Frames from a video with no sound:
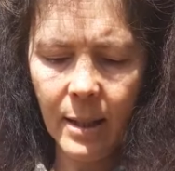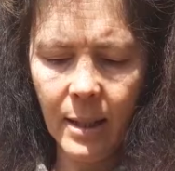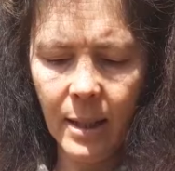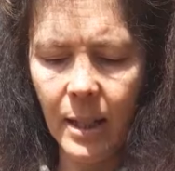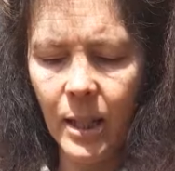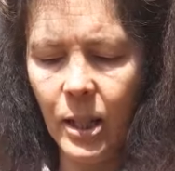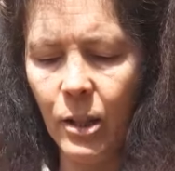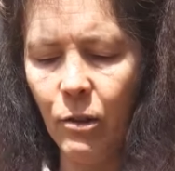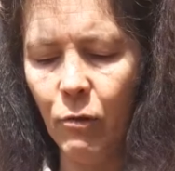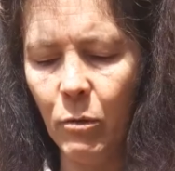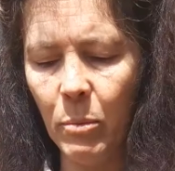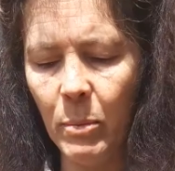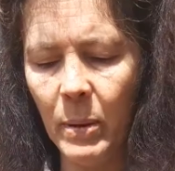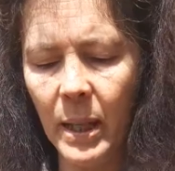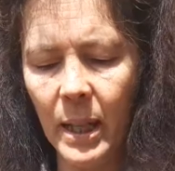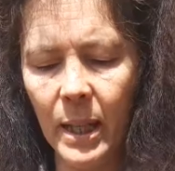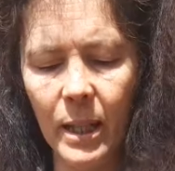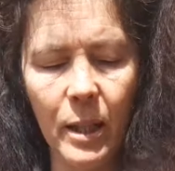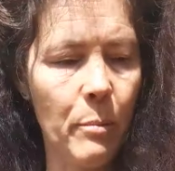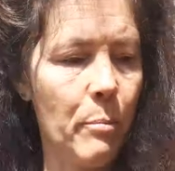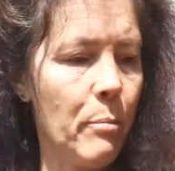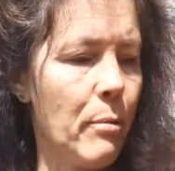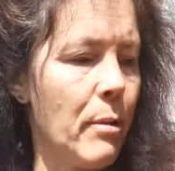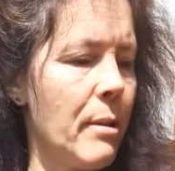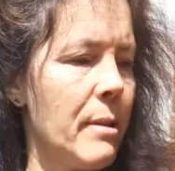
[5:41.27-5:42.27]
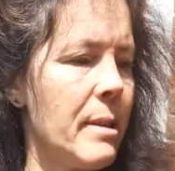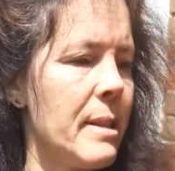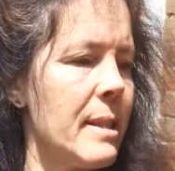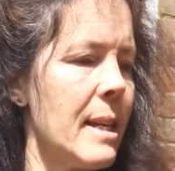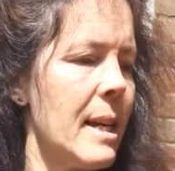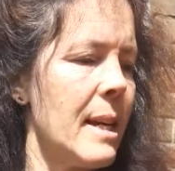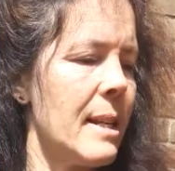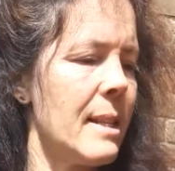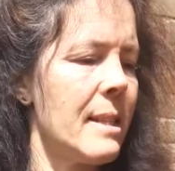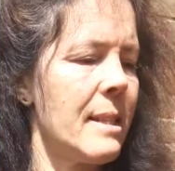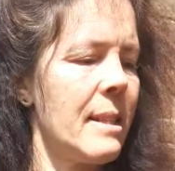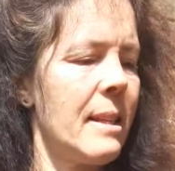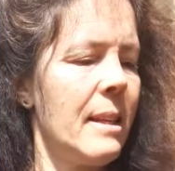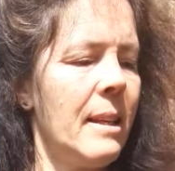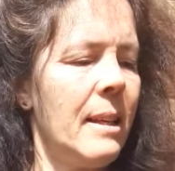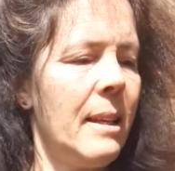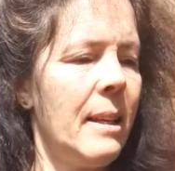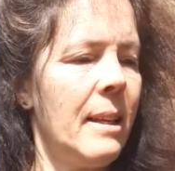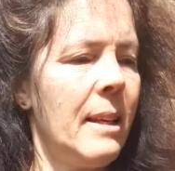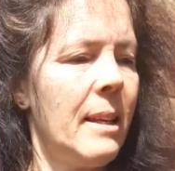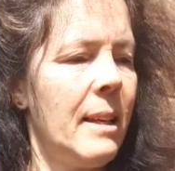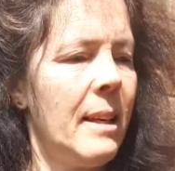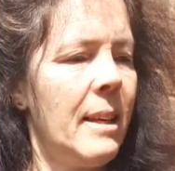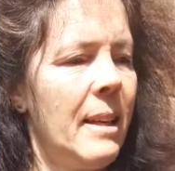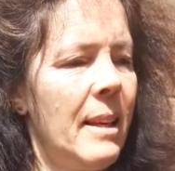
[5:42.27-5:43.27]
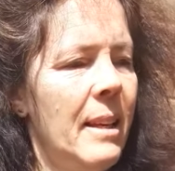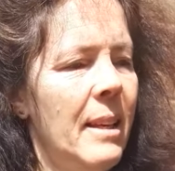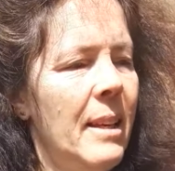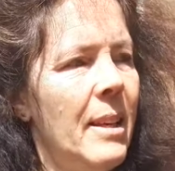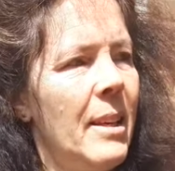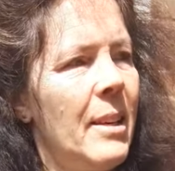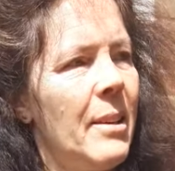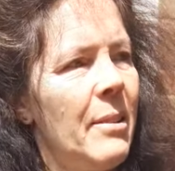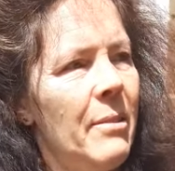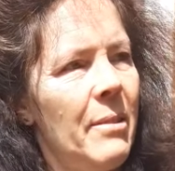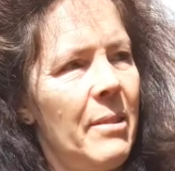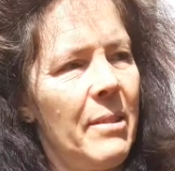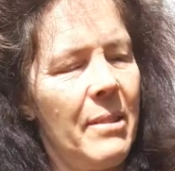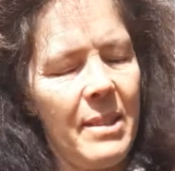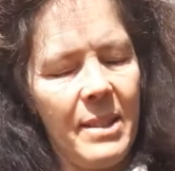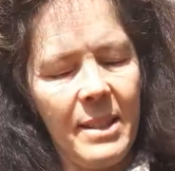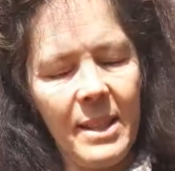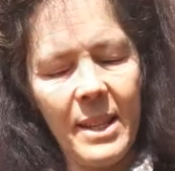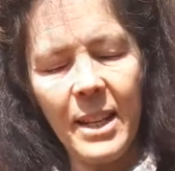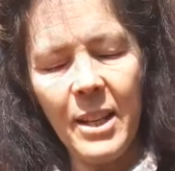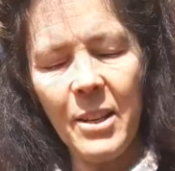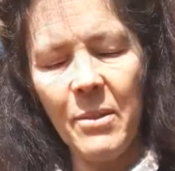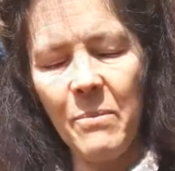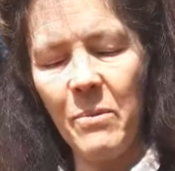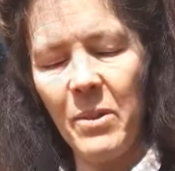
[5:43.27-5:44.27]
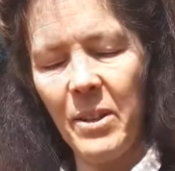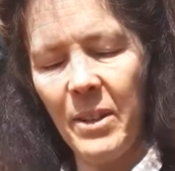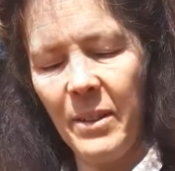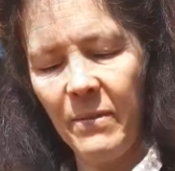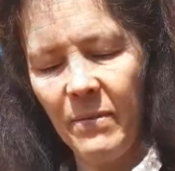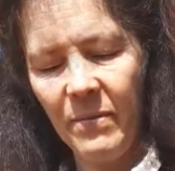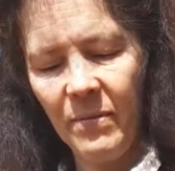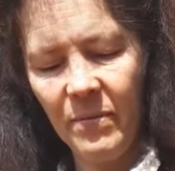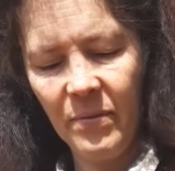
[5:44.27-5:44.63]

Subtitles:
And repeat the process with the second one.